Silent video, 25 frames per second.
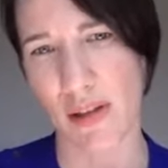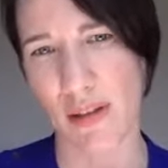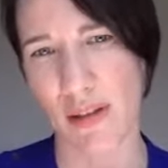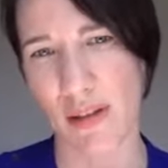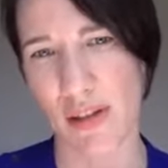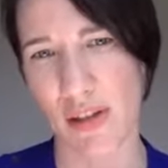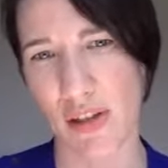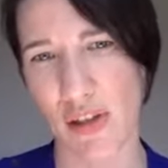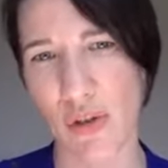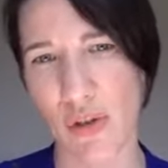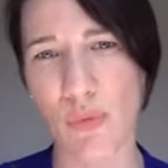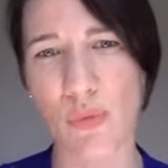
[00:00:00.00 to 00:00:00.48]

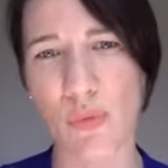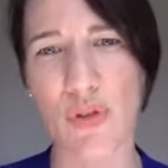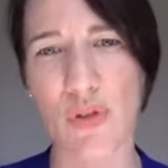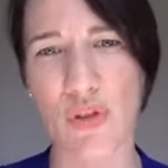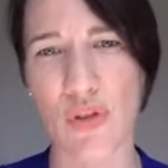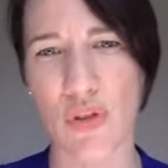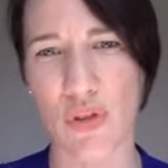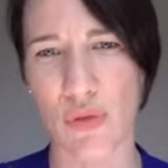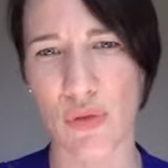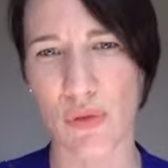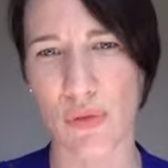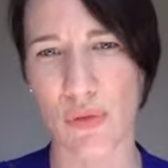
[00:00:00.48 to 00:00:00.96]
you would
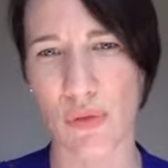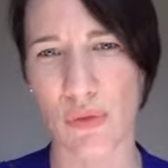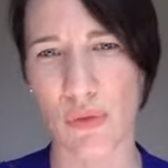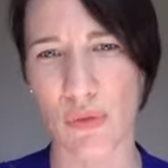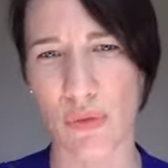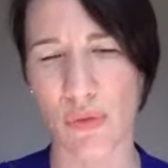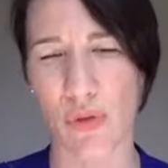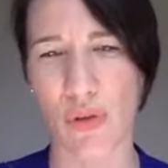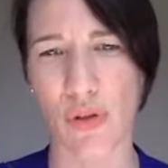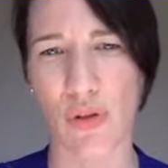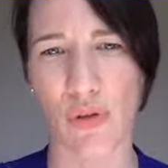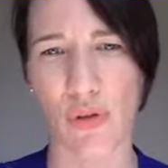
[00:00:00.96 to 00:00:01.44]
do
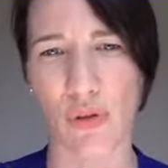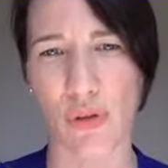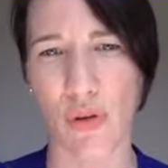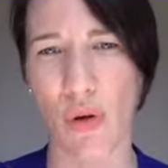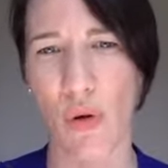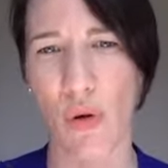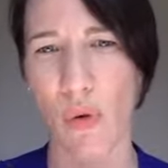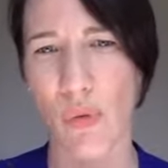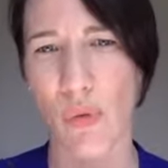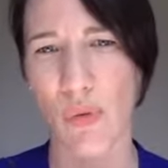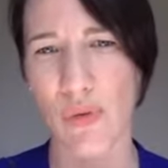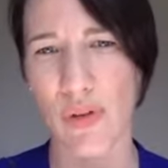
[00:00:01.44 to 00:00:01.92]
for your
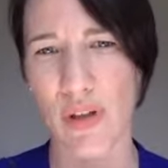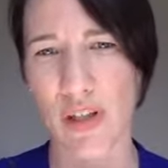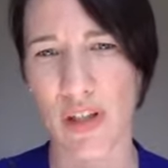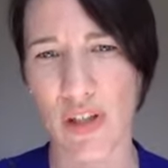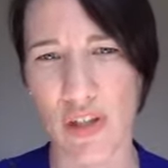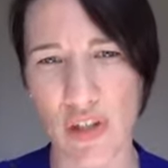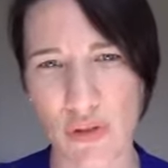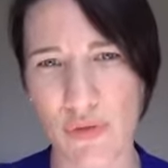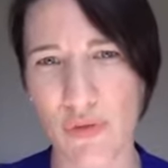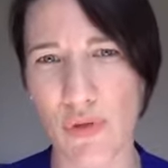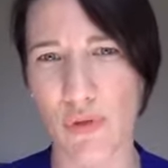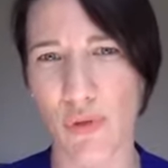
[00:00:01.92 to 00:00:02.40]
own
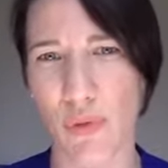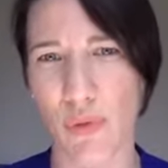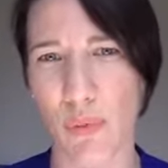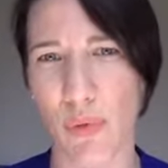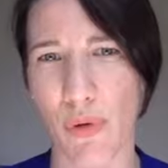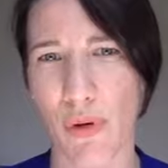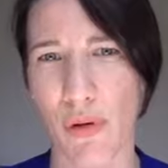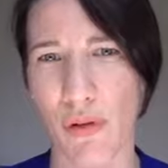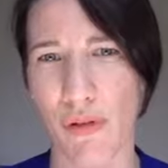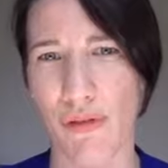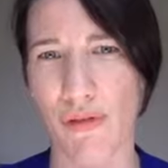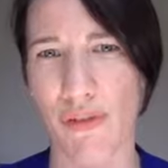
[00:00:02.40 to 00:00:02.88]
individual
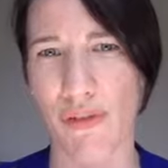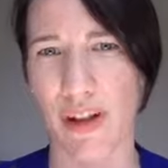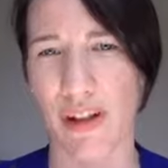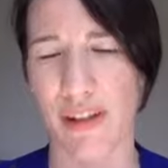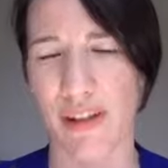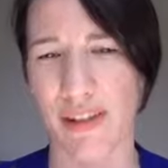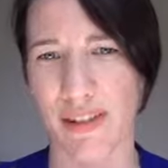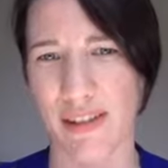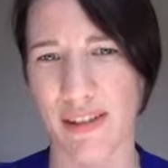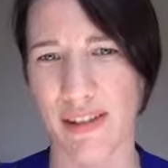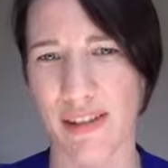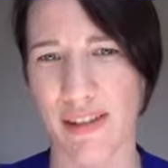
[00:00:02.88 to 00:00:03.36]
profile
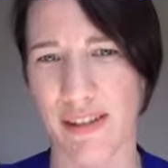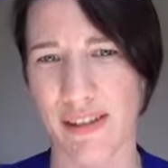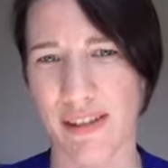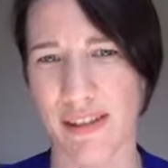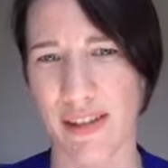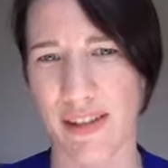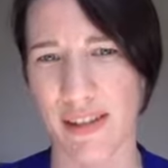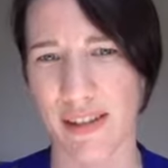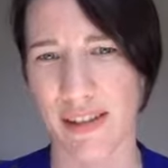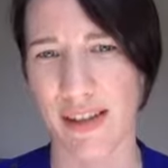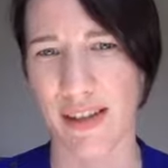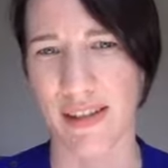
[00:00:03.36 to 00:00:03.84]
in
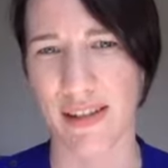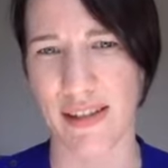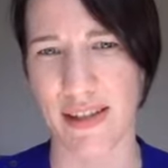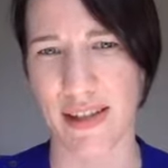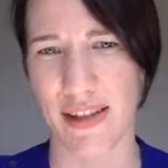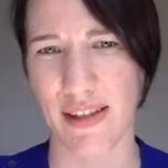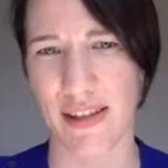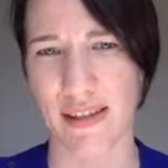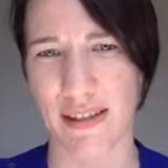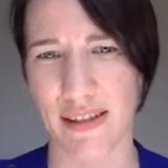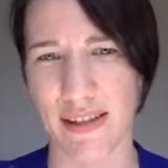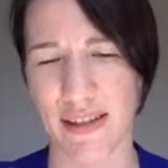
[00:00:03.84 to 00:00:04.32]
that
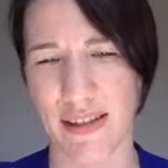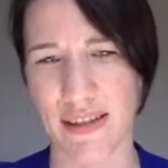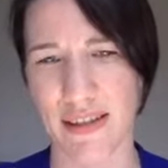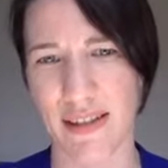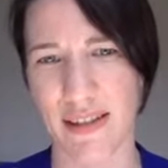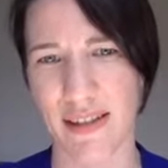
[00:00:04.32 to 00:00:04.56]
sense.